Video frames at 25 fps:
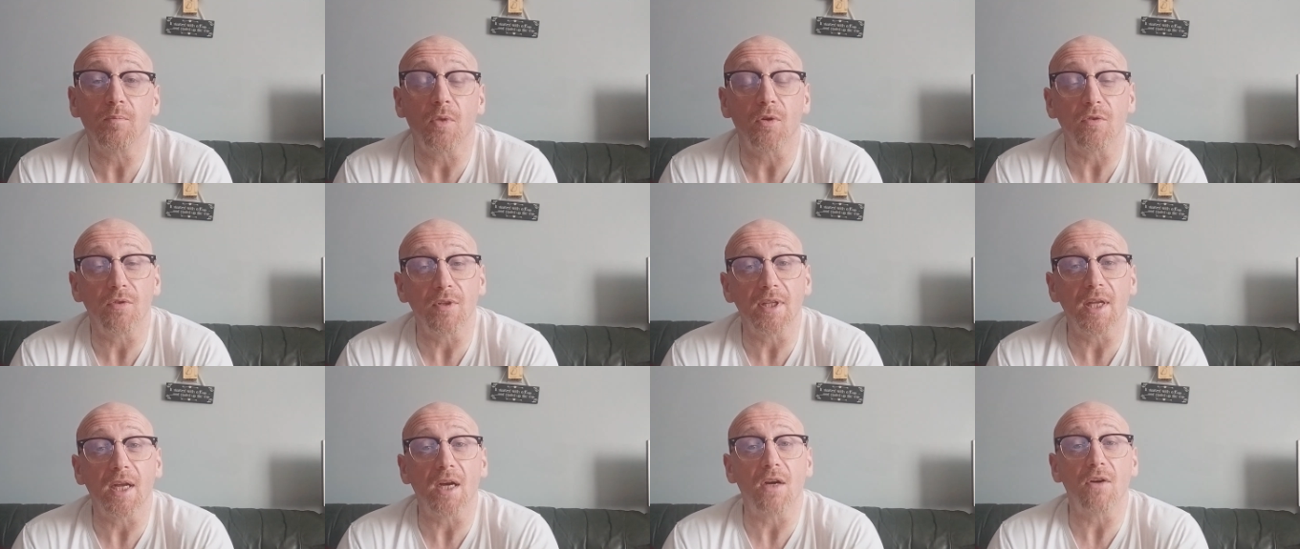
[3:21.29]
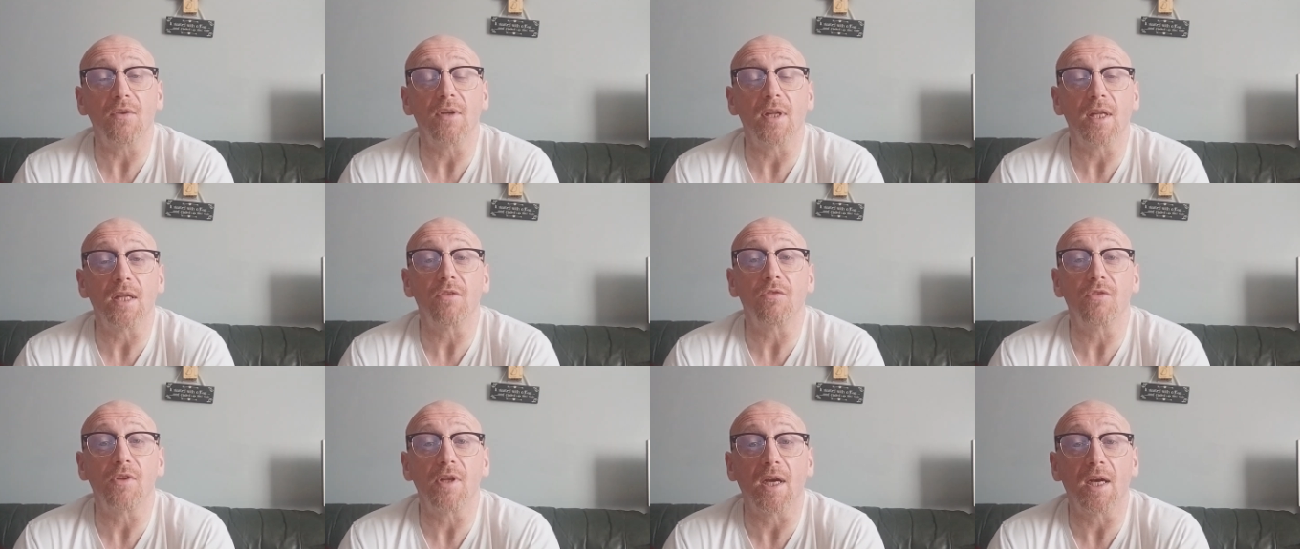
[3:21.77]
But regarding
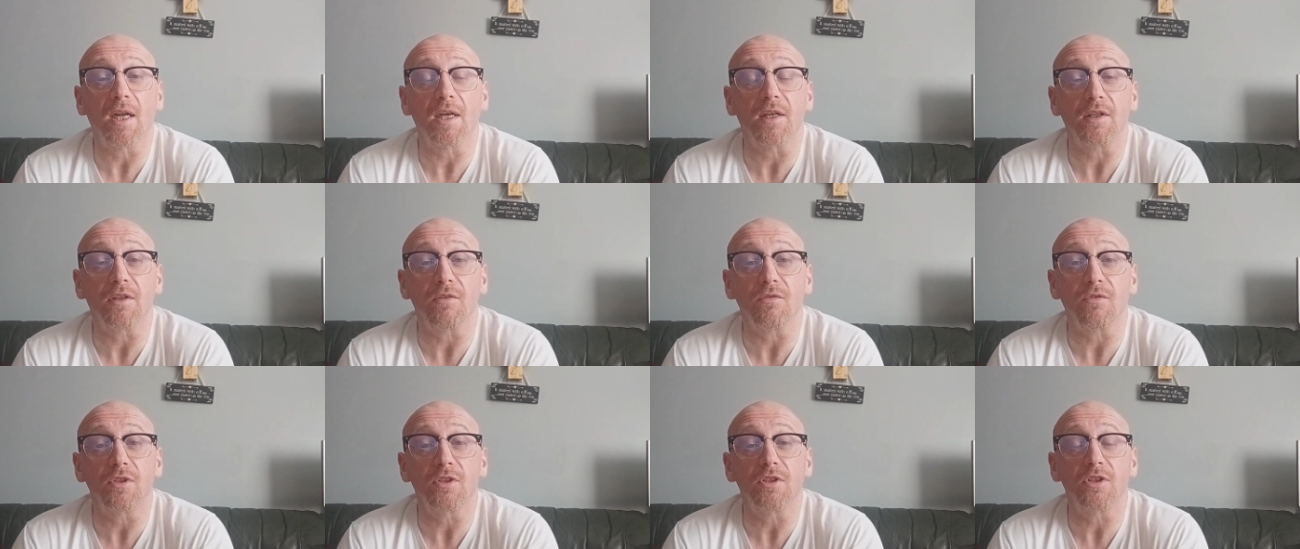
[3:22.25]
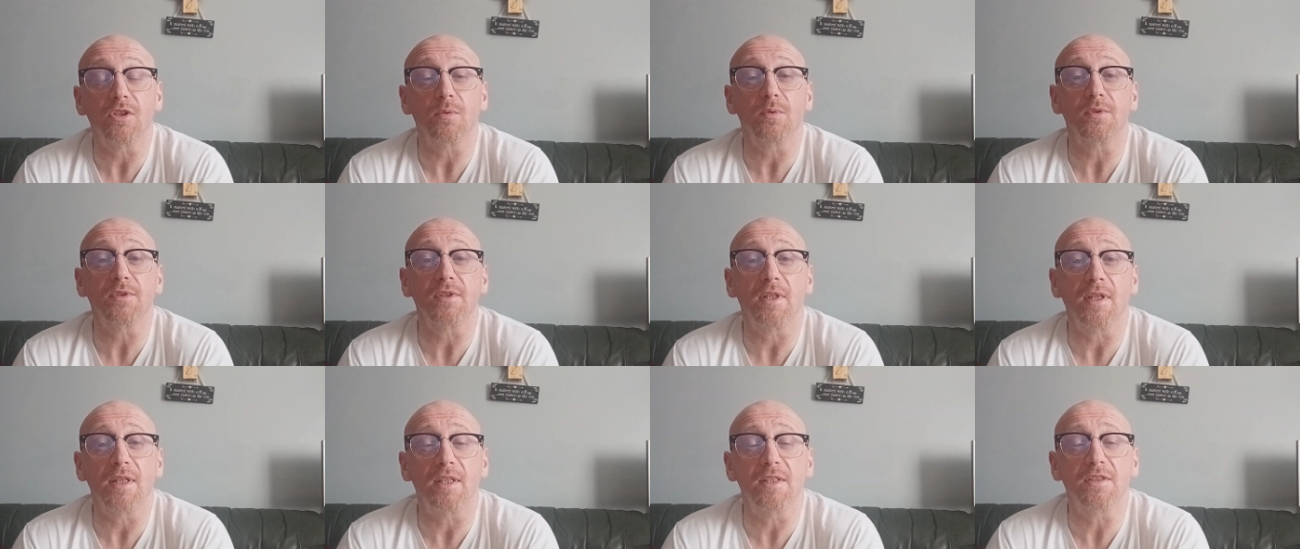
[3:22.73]
Henry Halligan, right, there
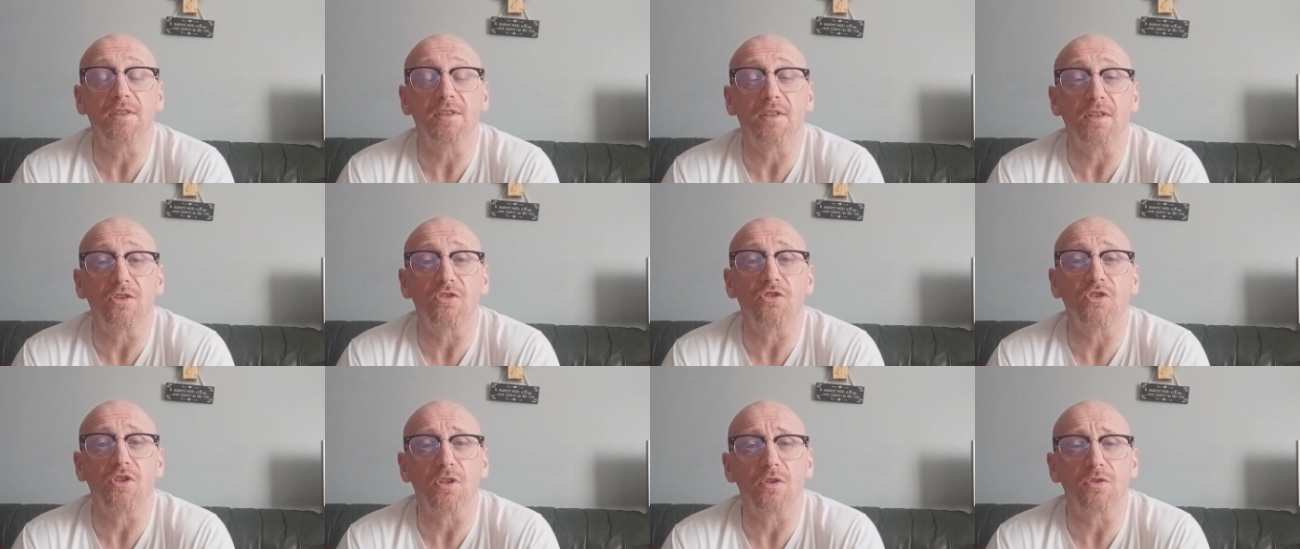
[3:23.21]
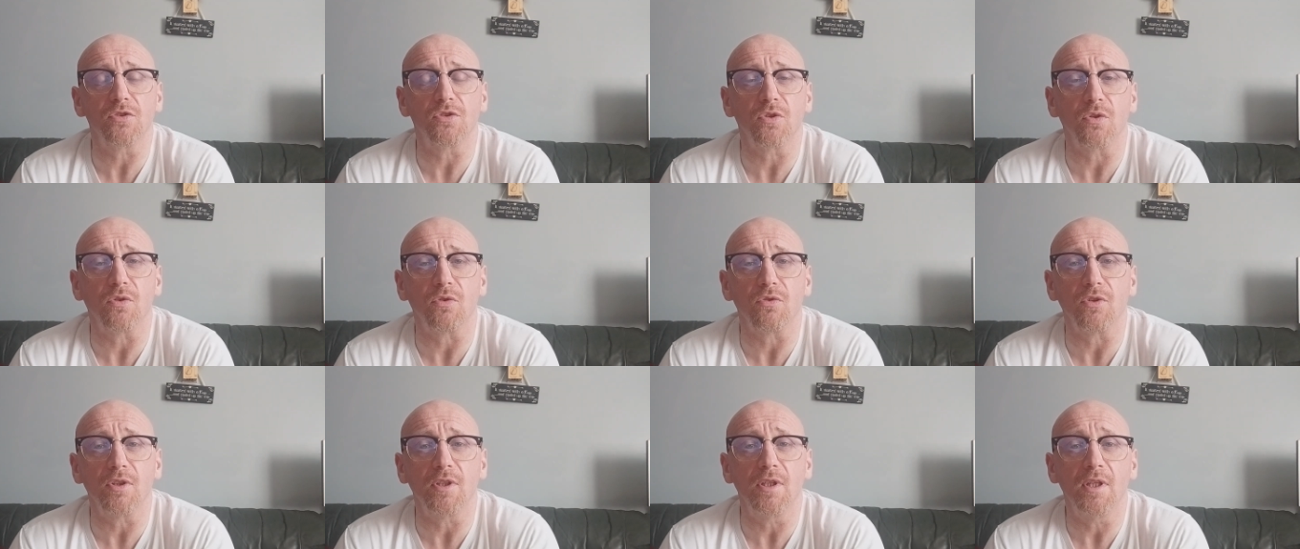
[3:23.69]
was an incident years
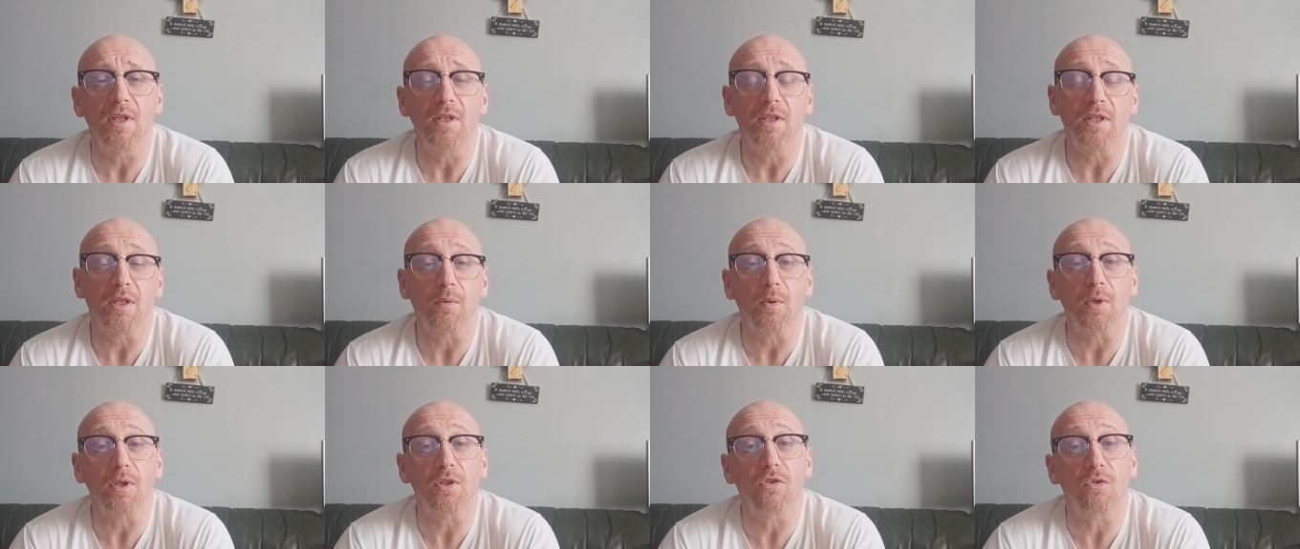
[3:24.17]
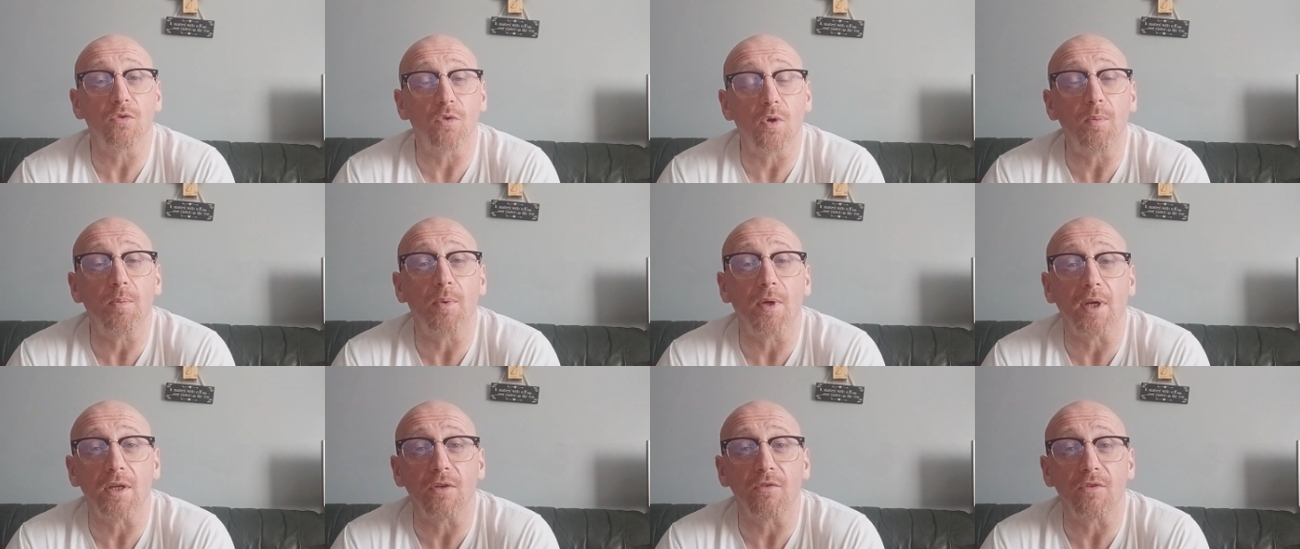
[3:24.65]
ago, right? Now, I grew
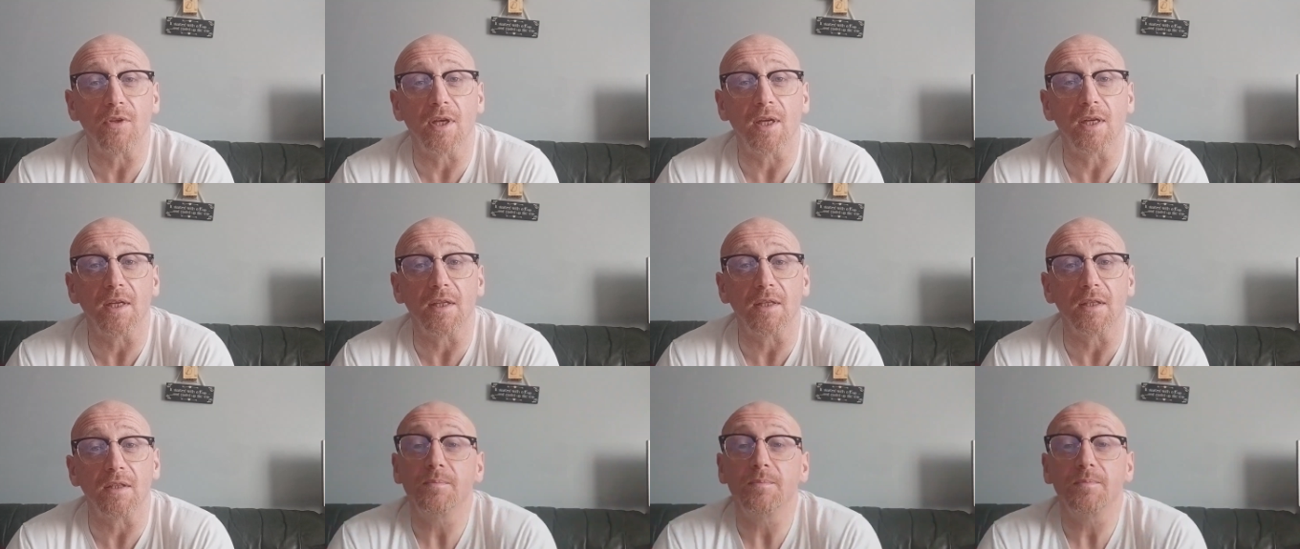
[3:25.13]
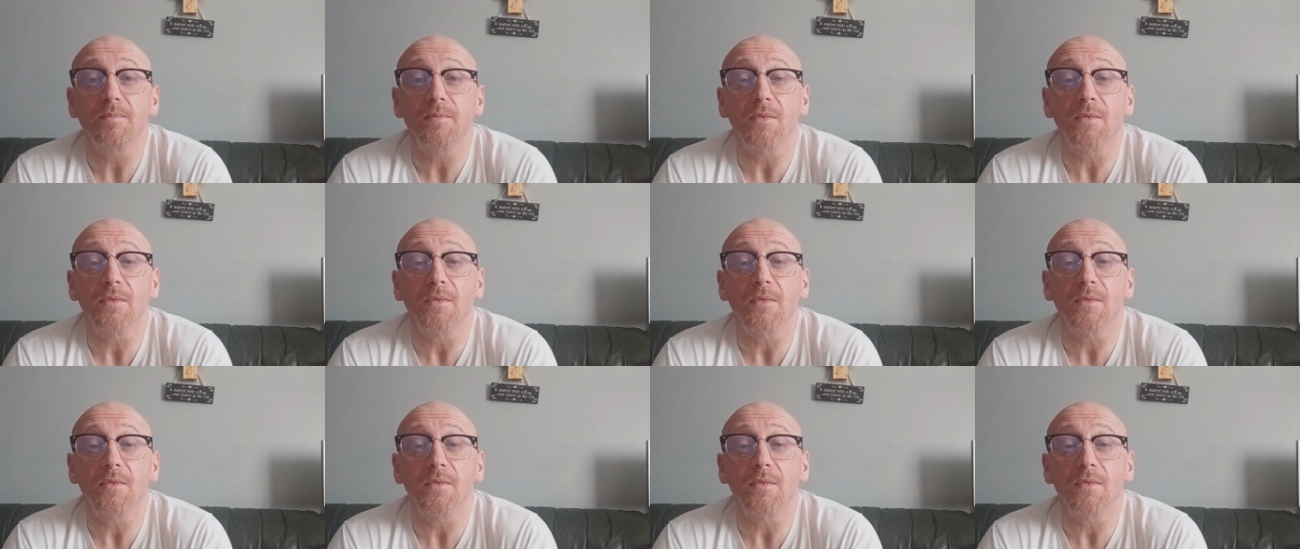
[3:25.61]
up with Henry Halligan.